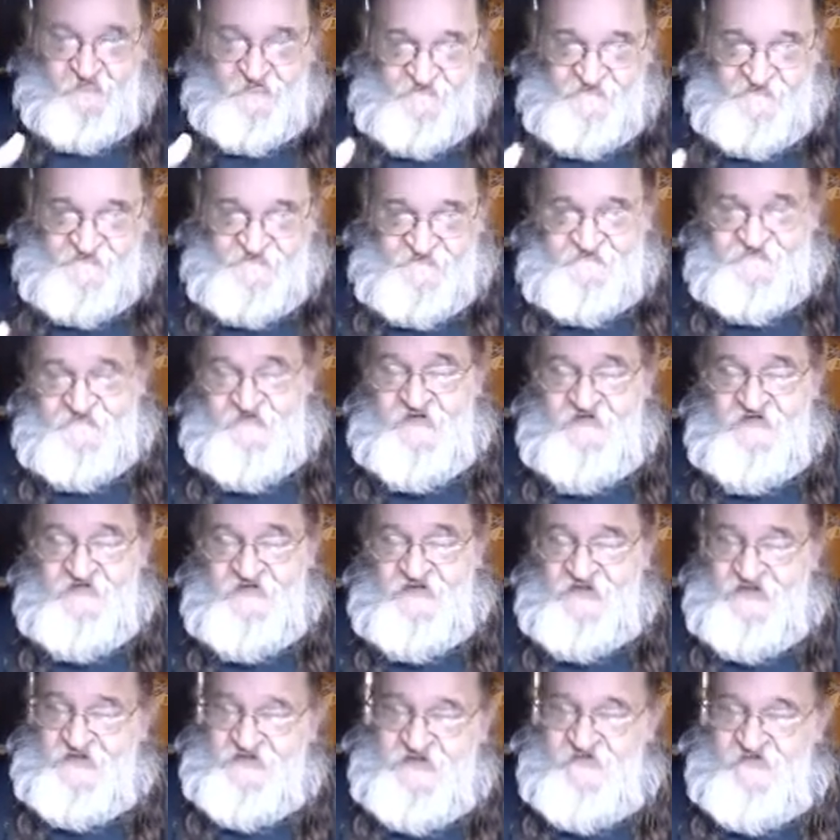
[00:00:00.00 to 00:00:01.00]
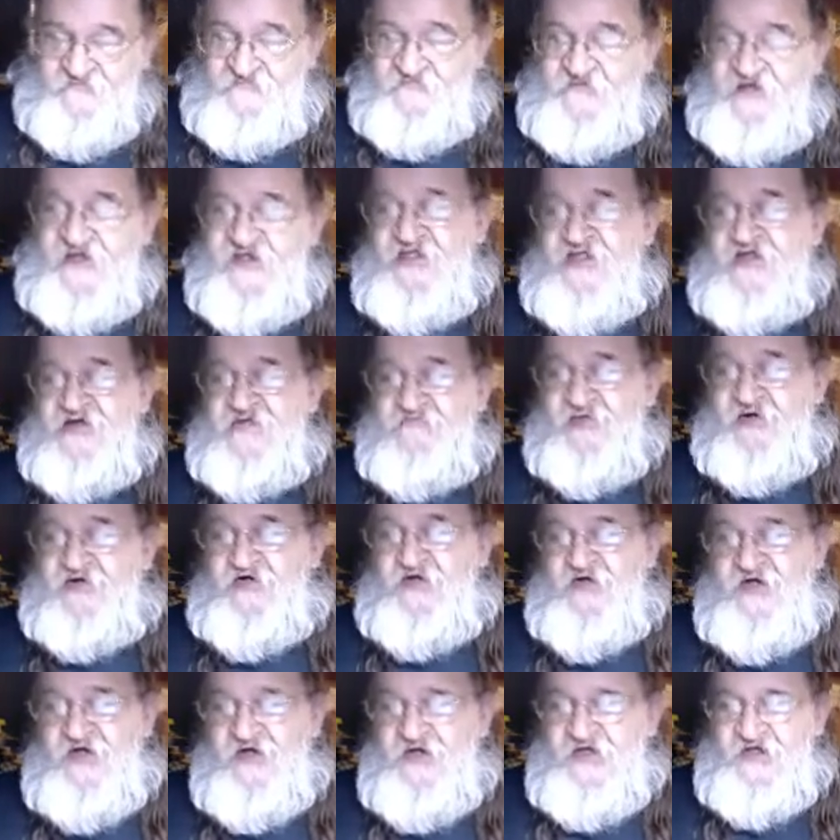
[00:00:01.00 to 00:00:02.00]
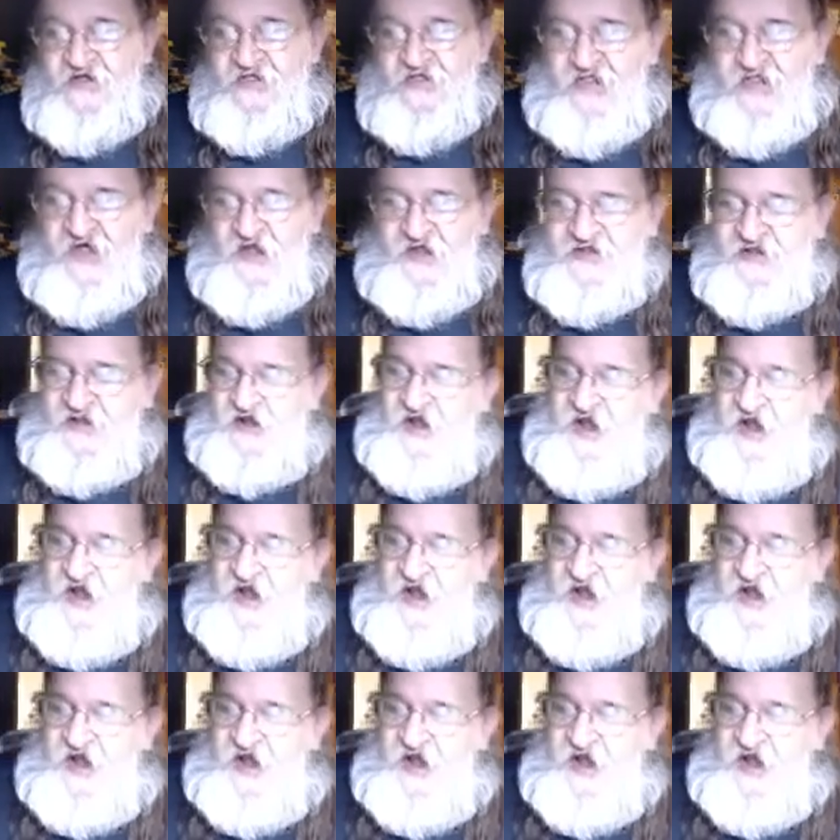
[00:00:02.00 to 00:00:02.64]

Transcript: were suddenly available. Like